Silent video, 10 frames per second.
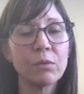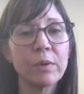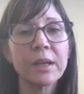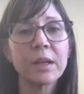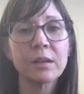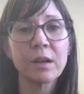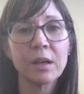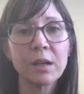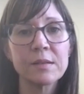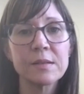
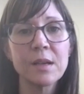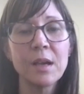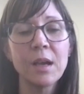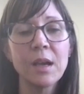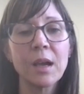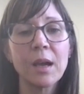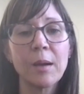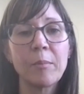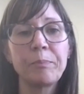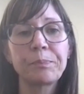recognize.
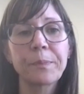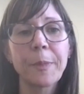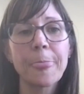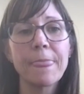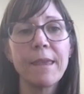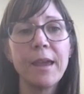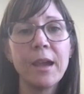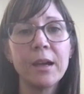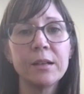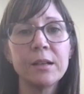
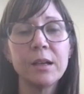And